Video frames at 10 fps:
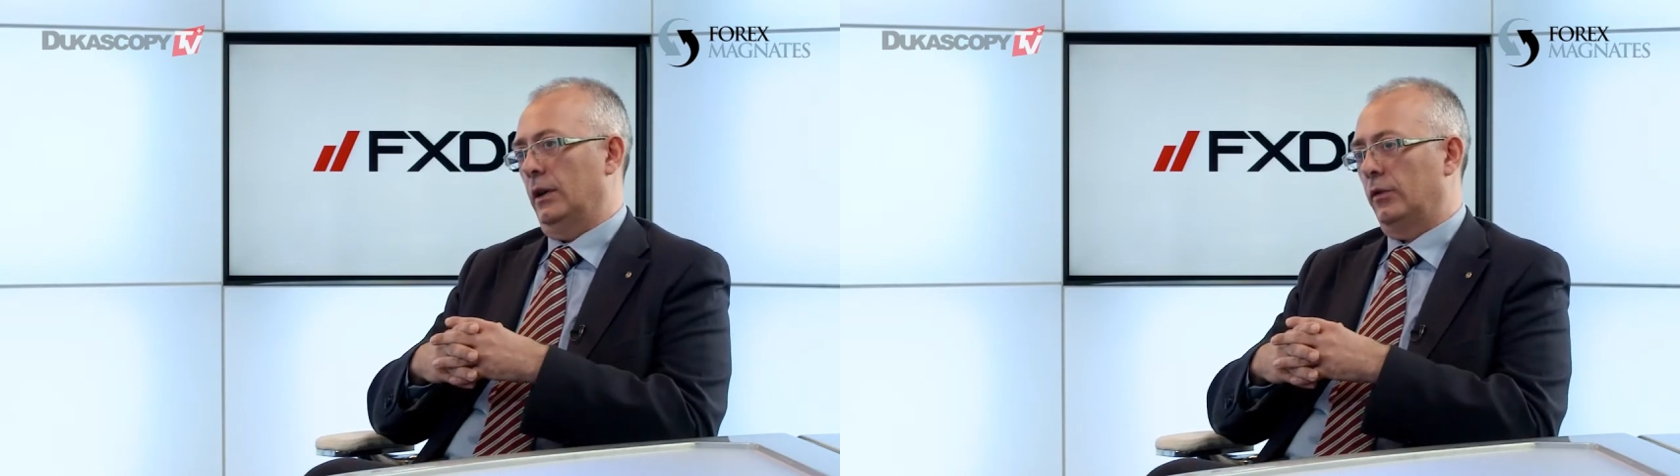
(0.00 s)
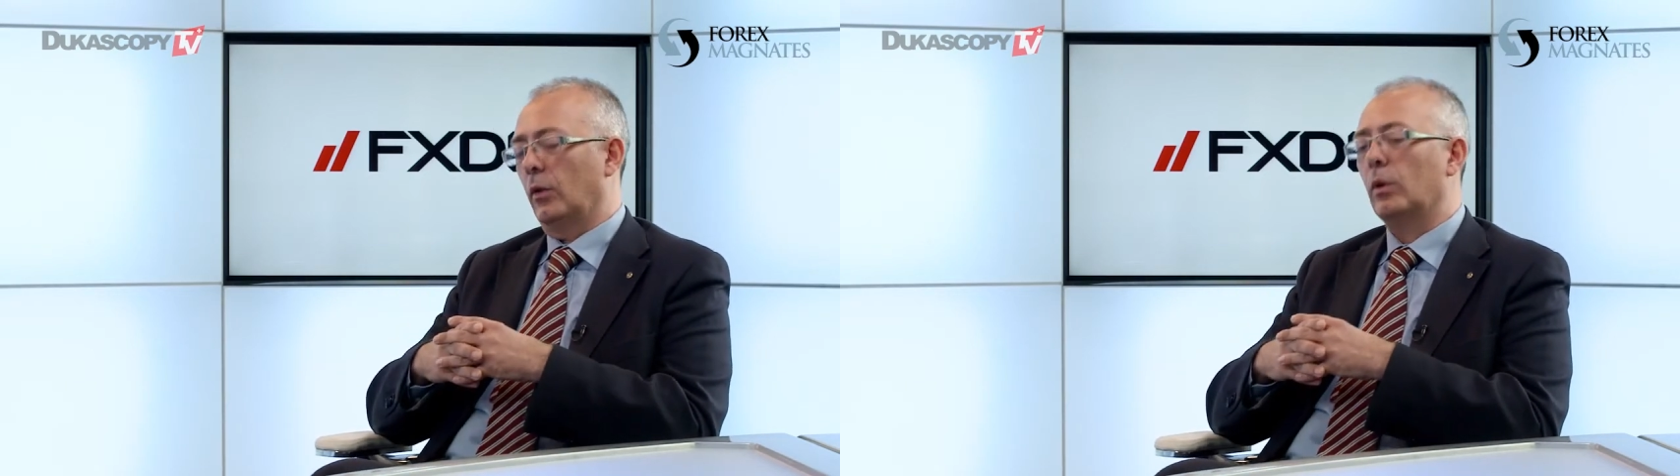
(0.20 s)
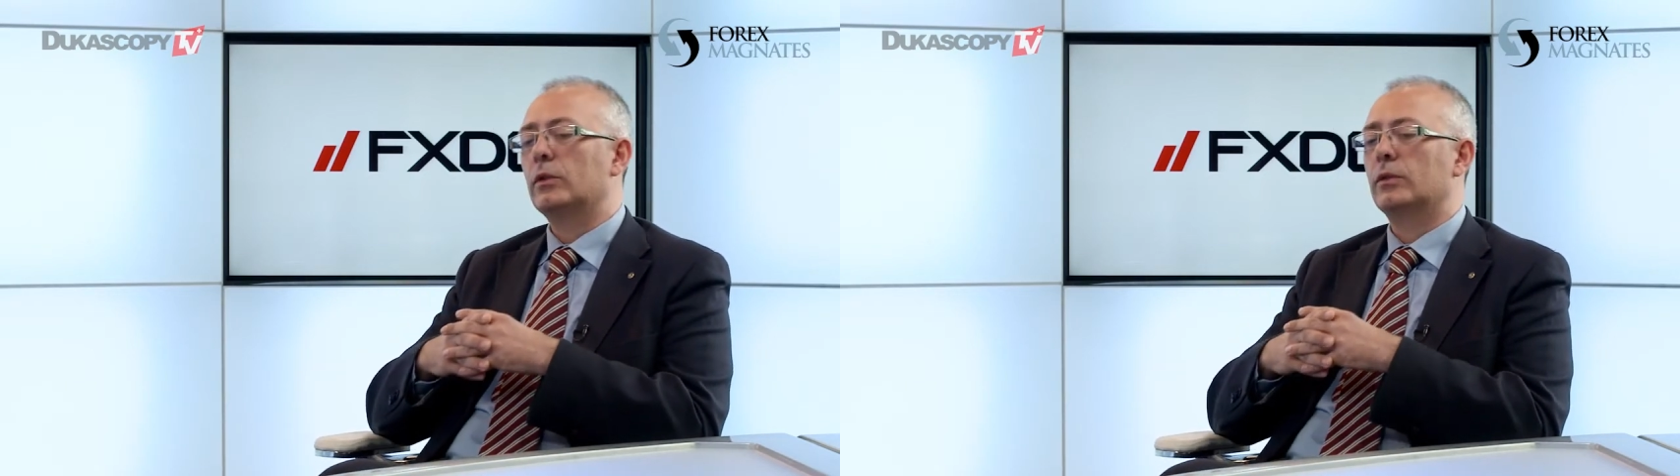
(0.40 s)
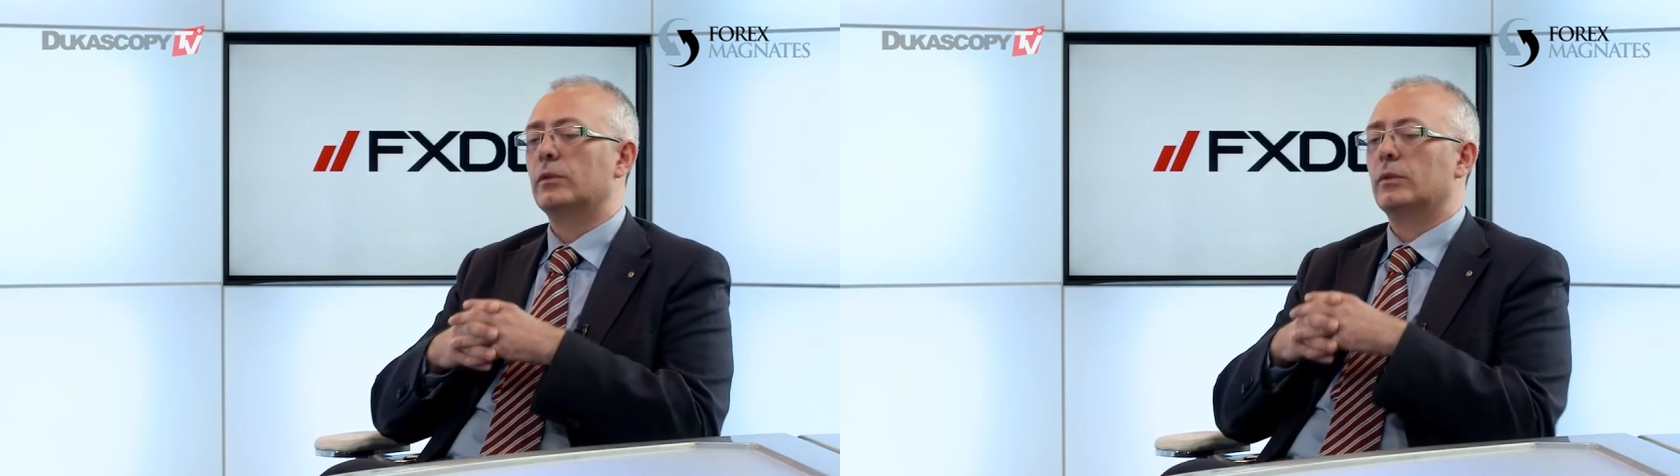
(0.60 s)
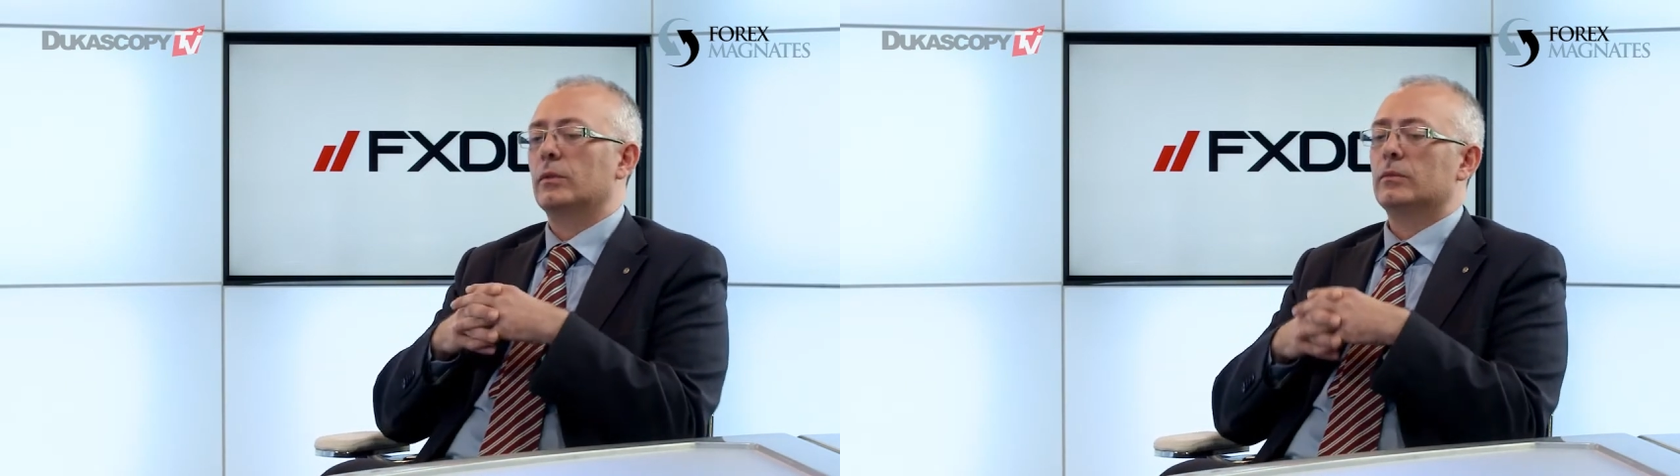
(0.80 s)
So what
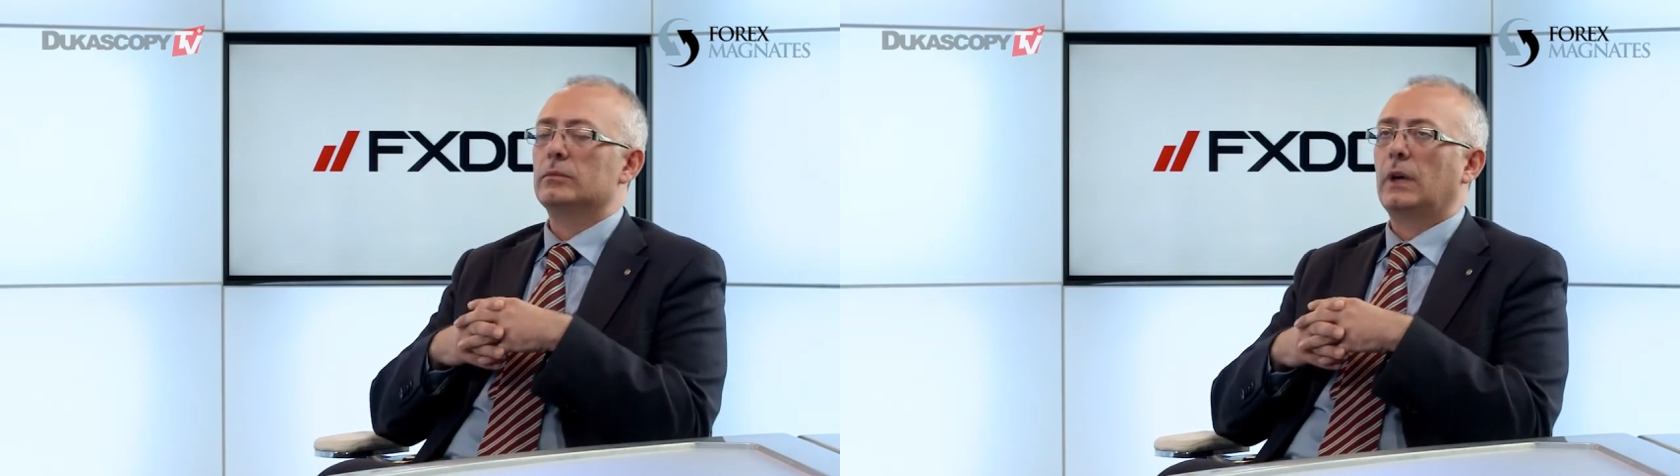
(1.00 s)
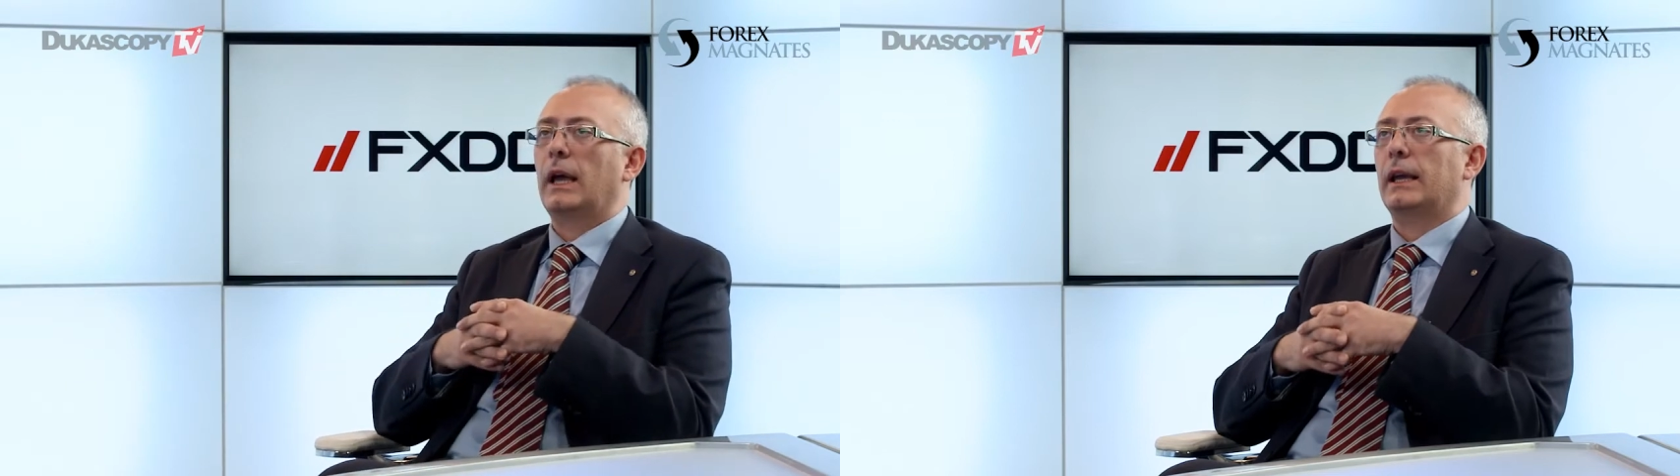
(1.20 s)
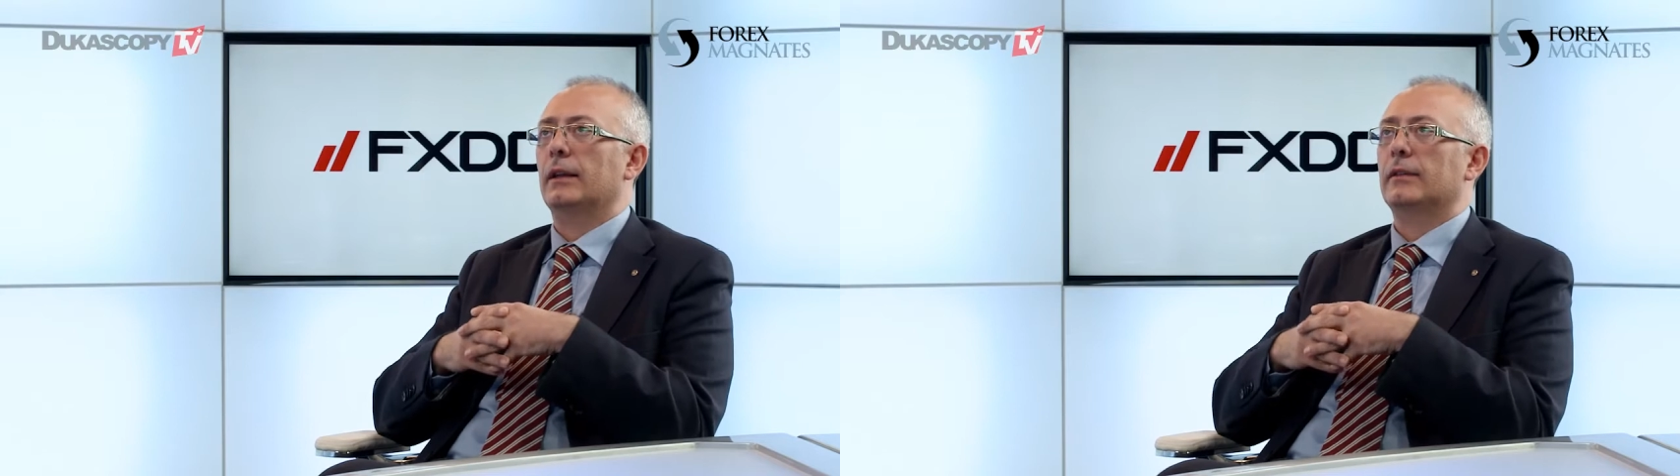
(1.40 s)
I can